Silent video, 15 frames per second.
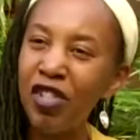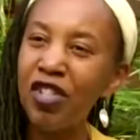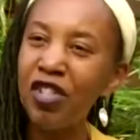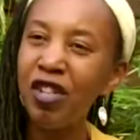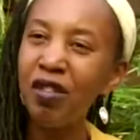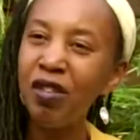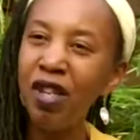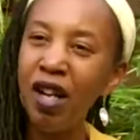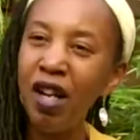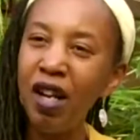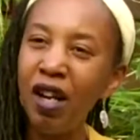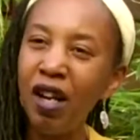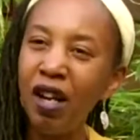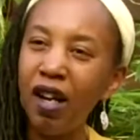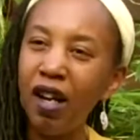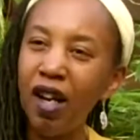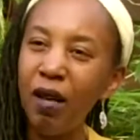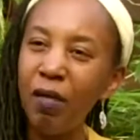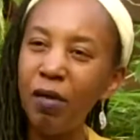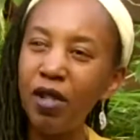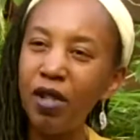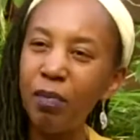So I
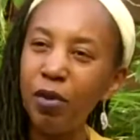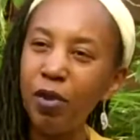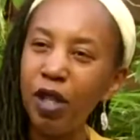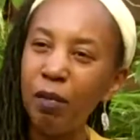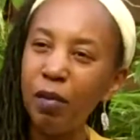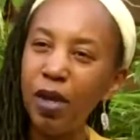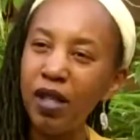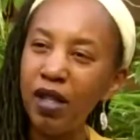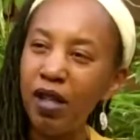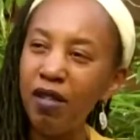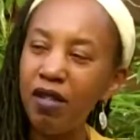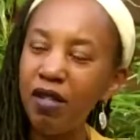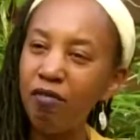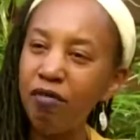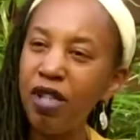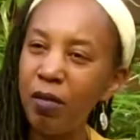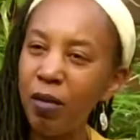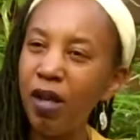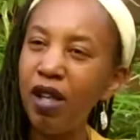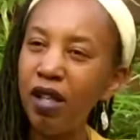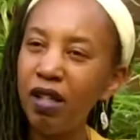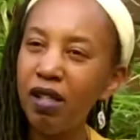wouldn't put on my notes
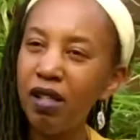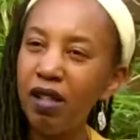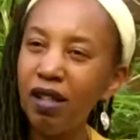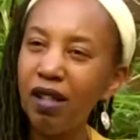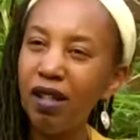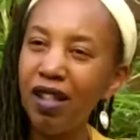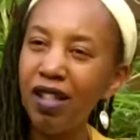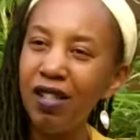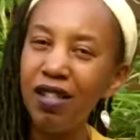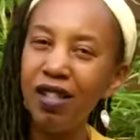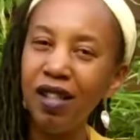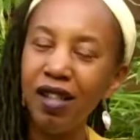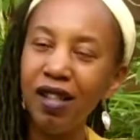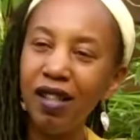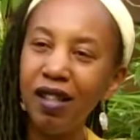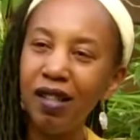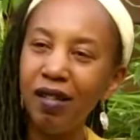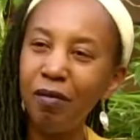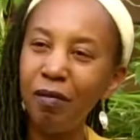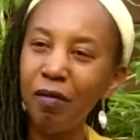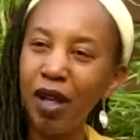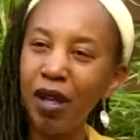rewind, I'd say
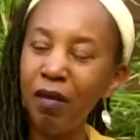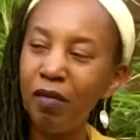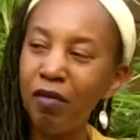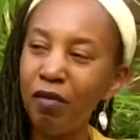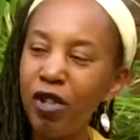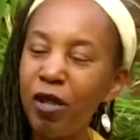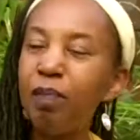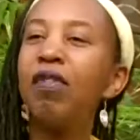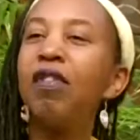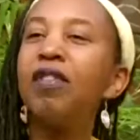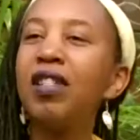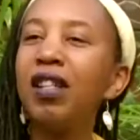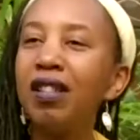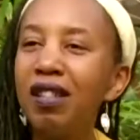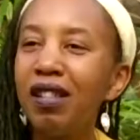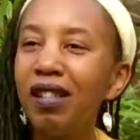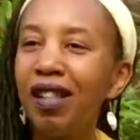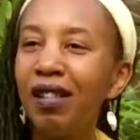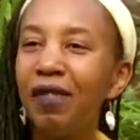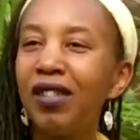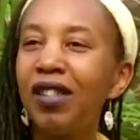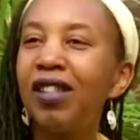reprocessing,
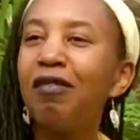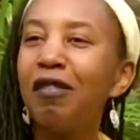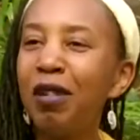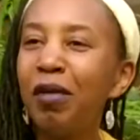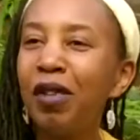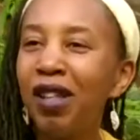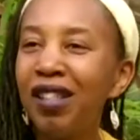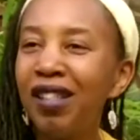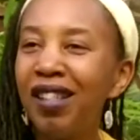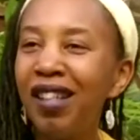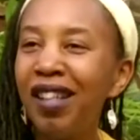I've done a rewind.